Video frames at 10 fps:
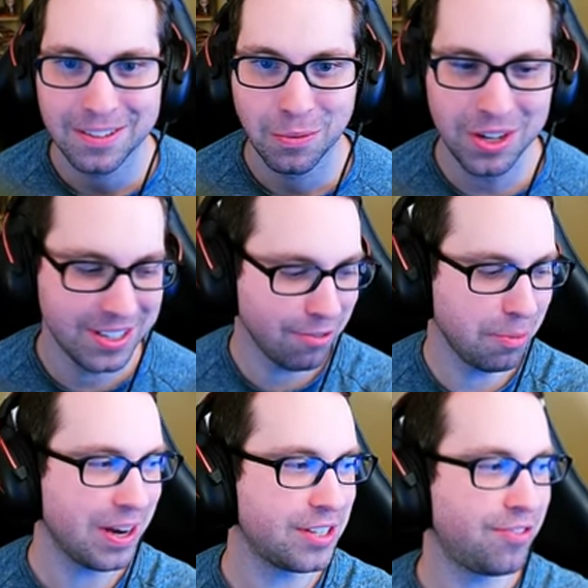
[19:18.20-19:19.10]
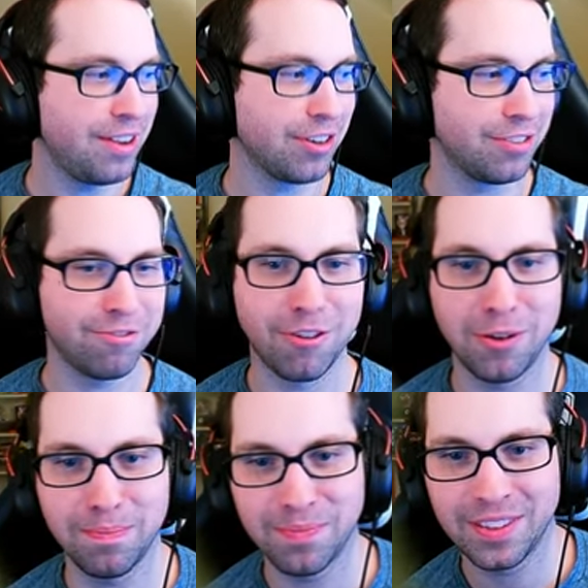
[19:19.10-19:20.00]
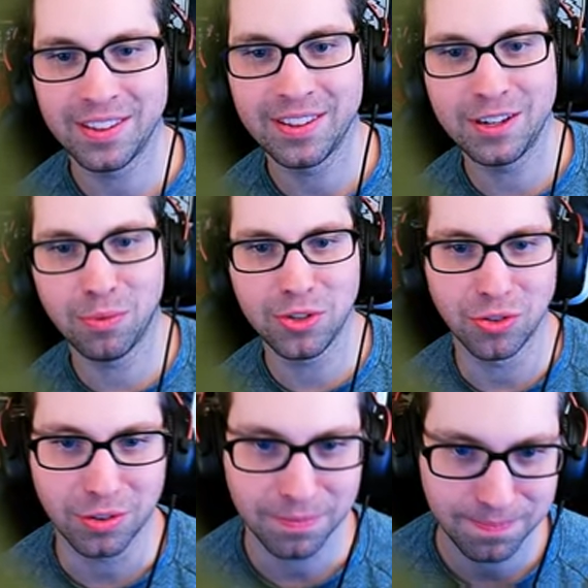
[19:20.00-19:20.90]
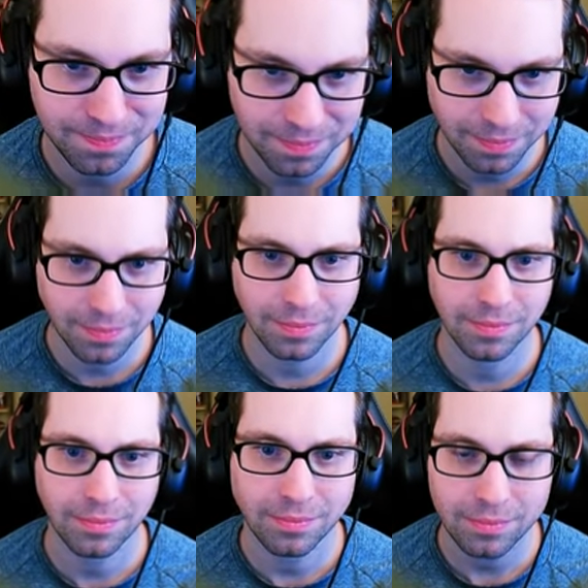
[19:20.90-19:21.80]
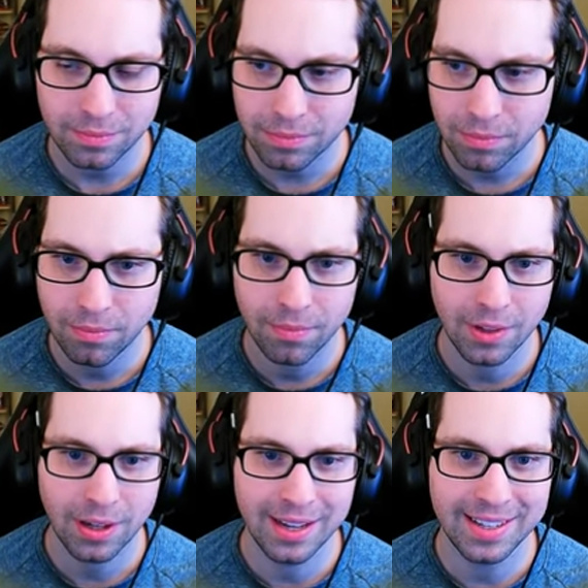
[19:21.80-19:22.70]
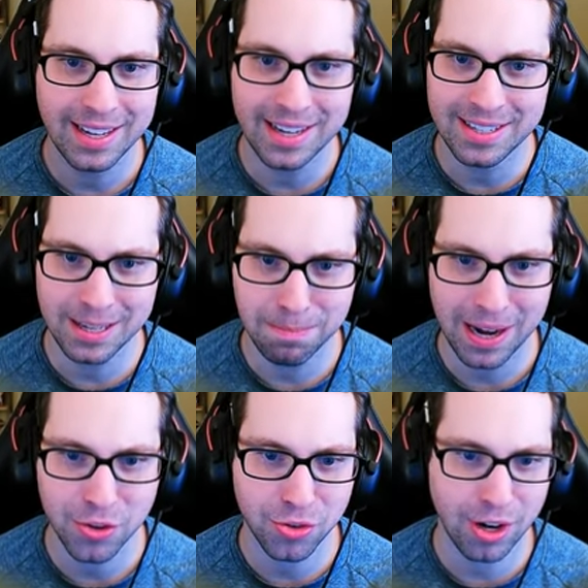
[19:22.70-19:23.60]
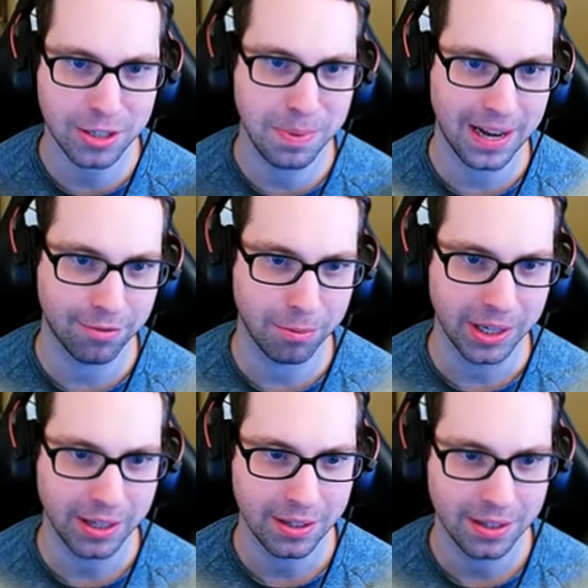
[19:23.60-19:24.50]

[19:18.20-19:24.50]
What is everybody's favorite from the original? It's heading a bit right. I think it's Empire Strikes Back for me.